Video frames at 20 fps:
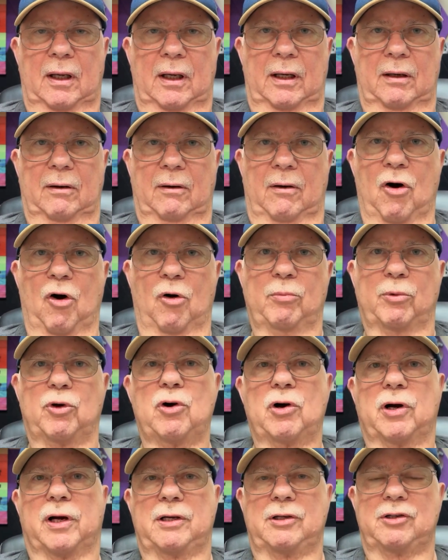home
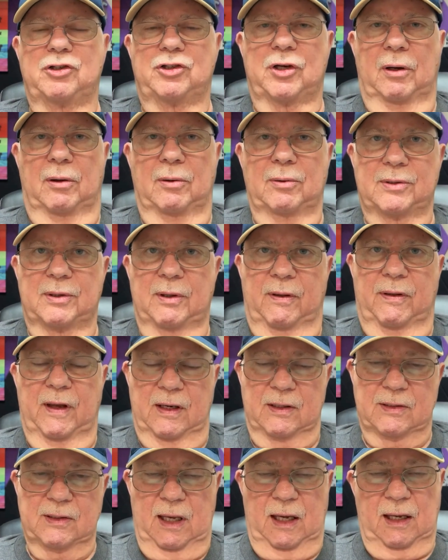cooking shows and
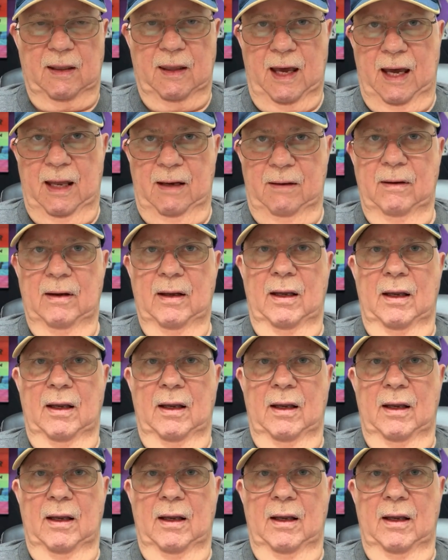things like that.